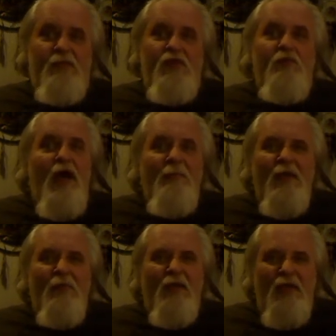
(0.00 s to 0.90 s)
you might be
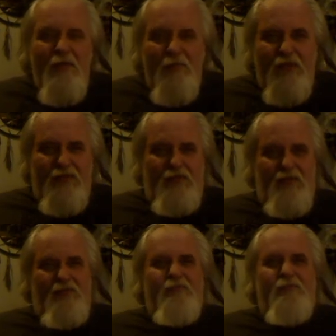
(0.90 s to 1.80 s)
able to live with yourself.